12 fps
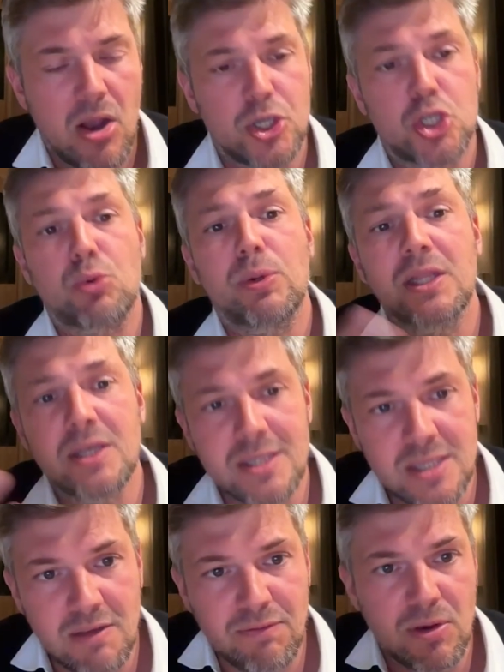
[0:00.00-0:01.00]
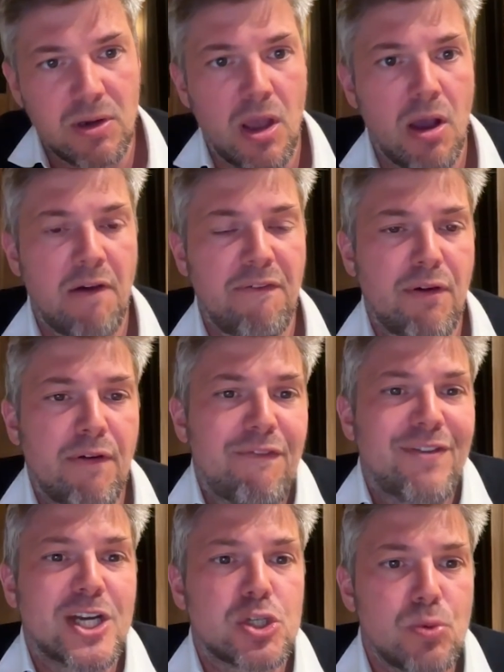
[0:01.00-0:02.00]
trillions even of
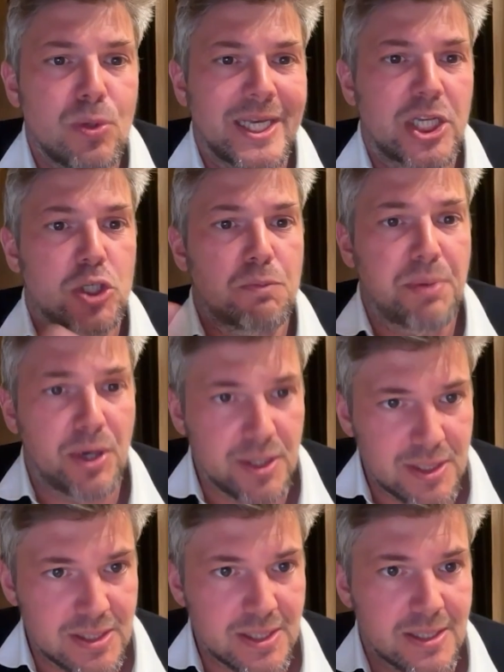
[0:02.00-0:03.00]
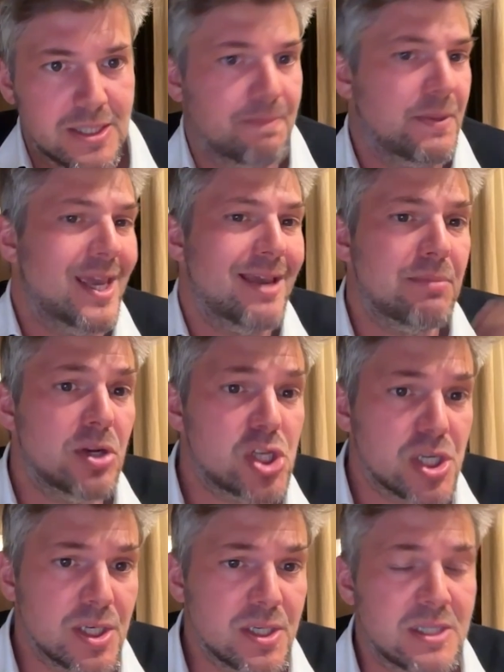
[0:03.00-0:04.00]
visual experiences,
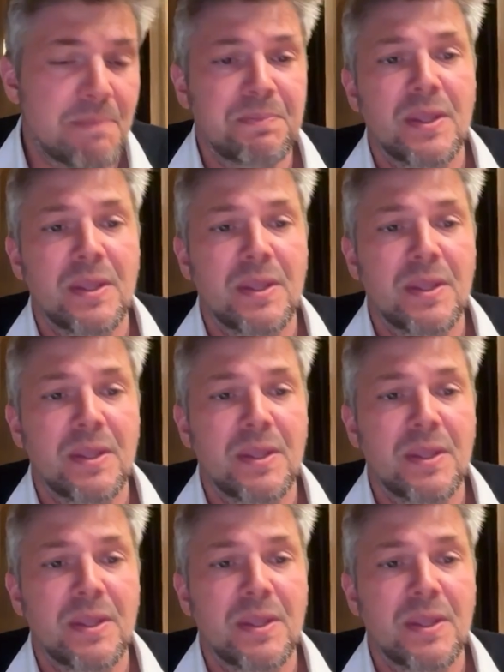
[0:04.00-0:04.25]
images,